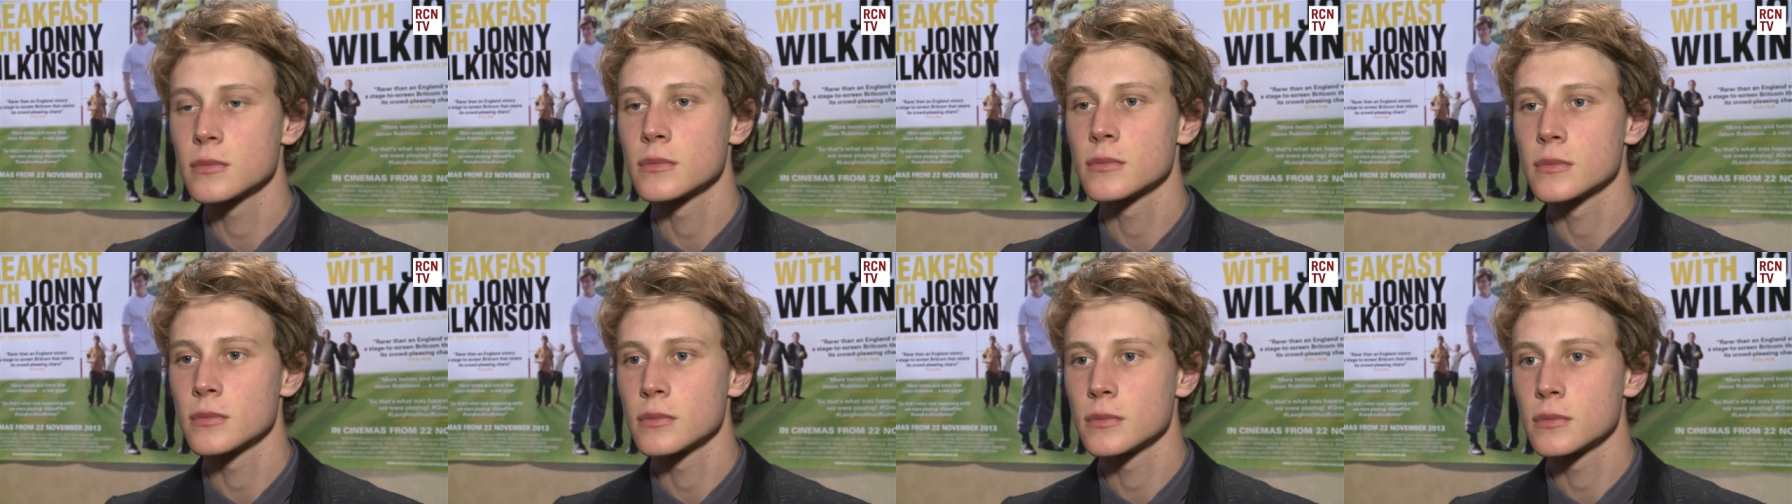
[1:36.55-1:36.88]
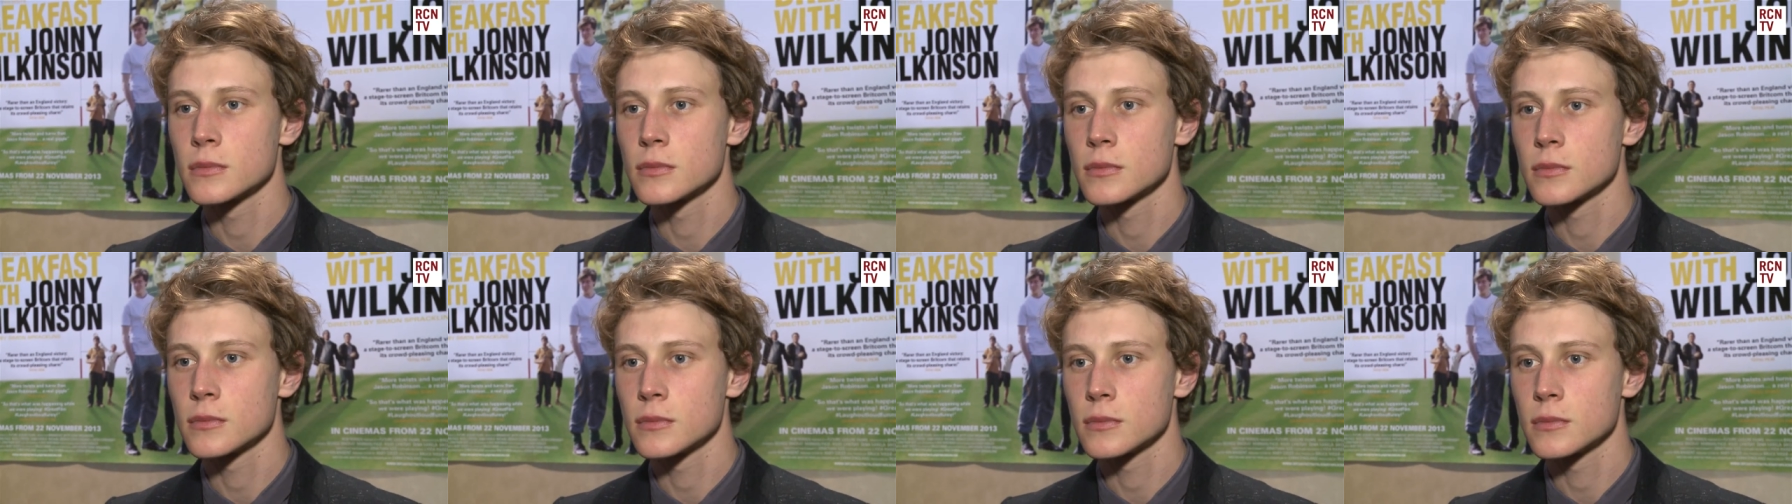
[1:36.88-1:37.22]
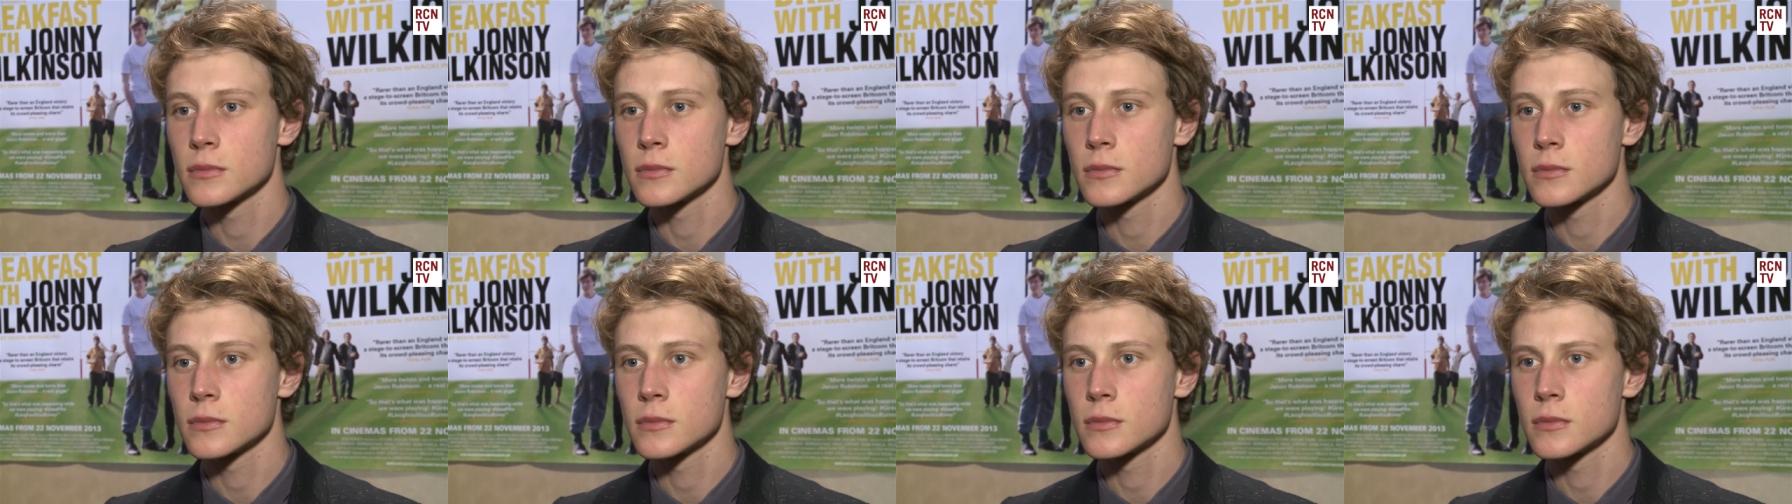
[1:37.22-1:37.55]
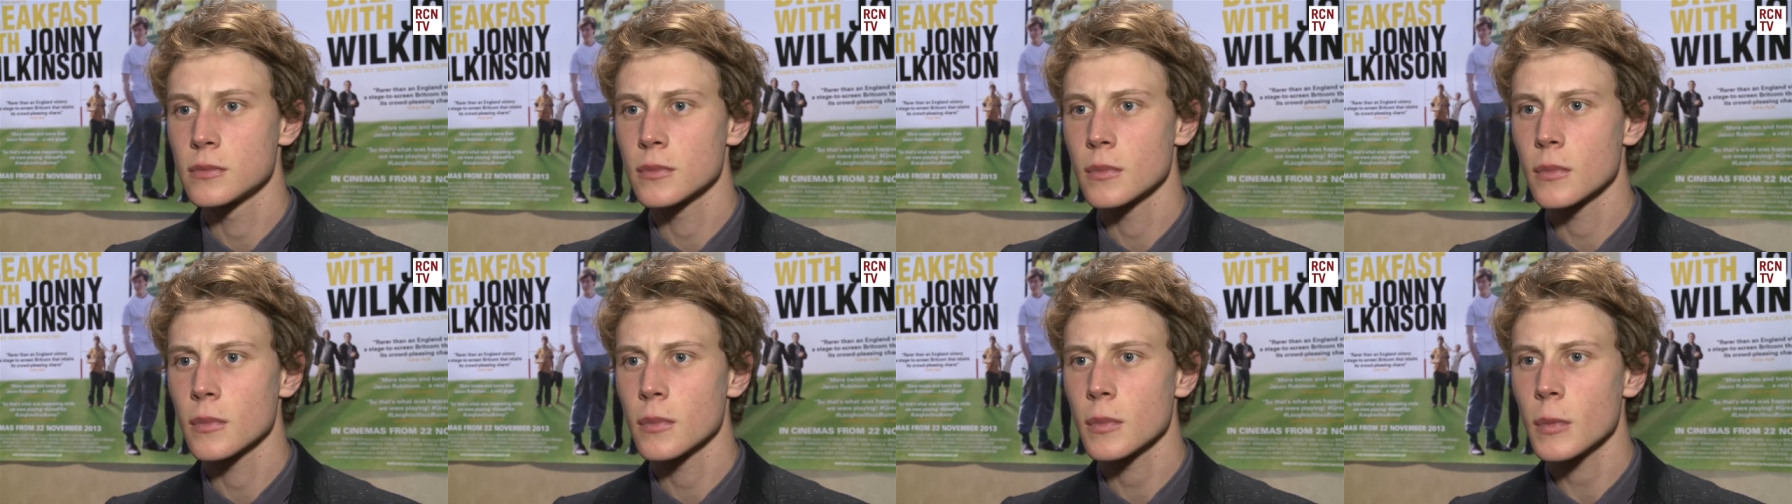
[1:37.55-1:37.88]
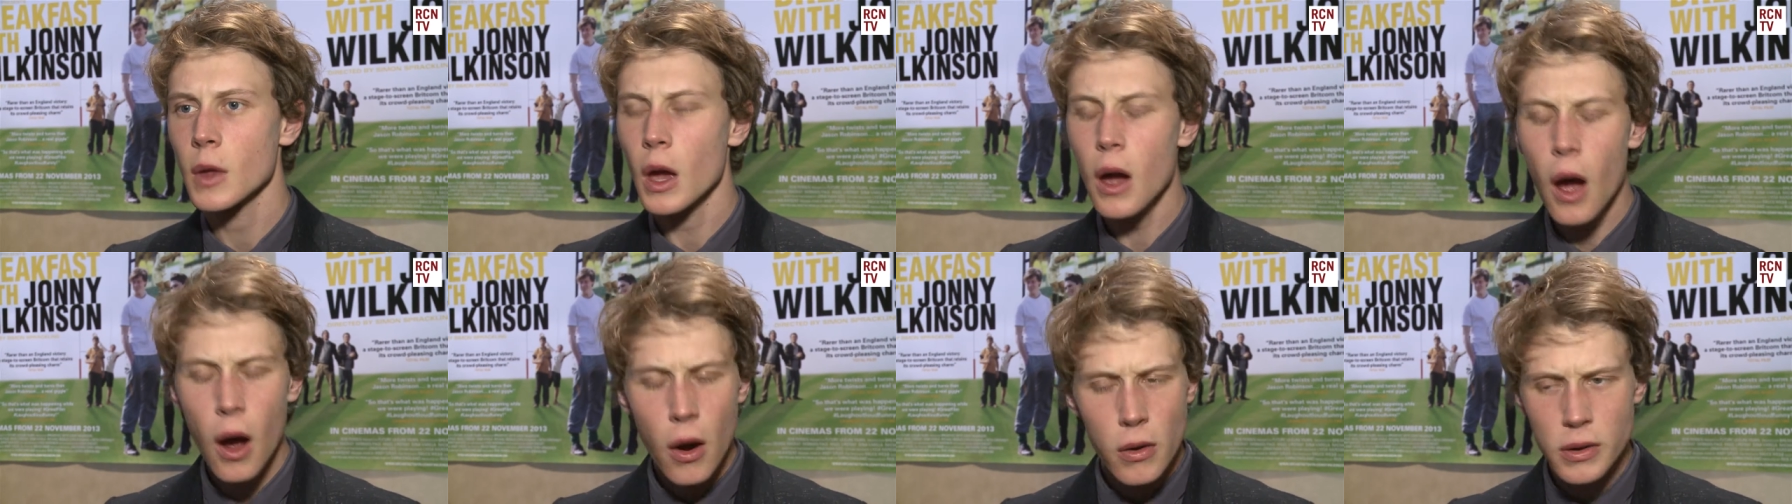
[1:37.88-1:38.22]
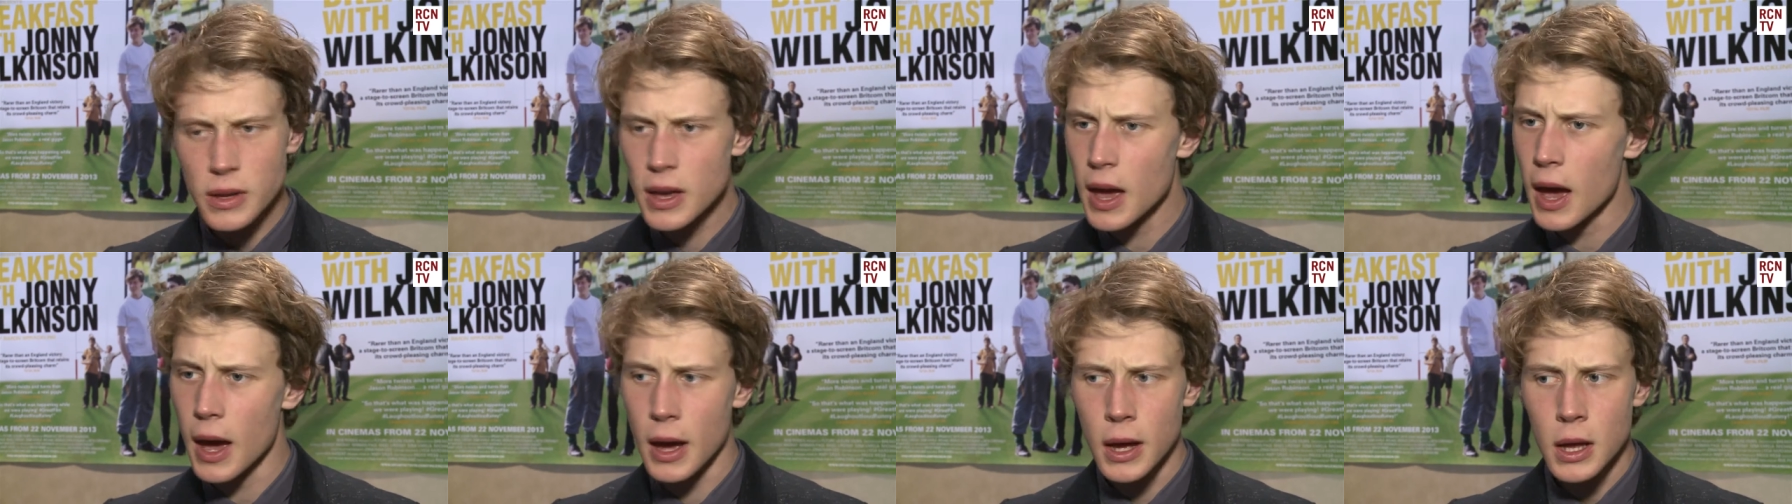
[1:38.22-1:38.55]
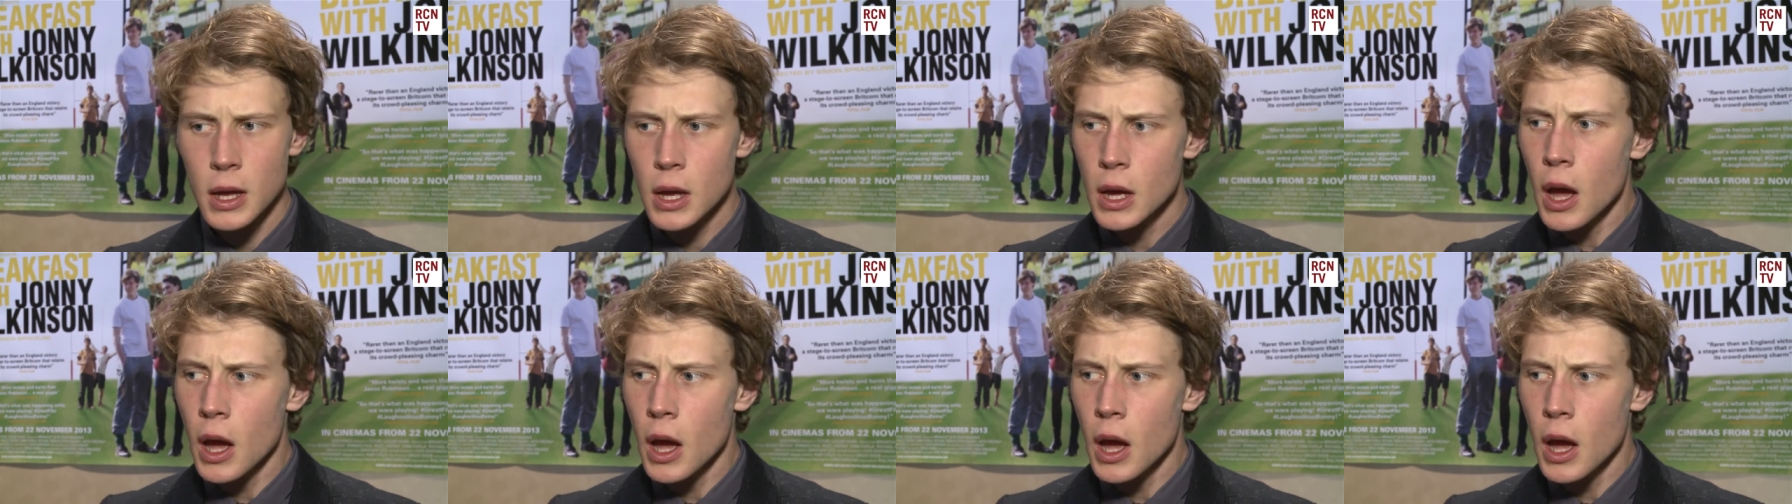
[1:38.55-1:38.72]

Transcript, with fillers: lot they can still take from the film. Oh, yeah.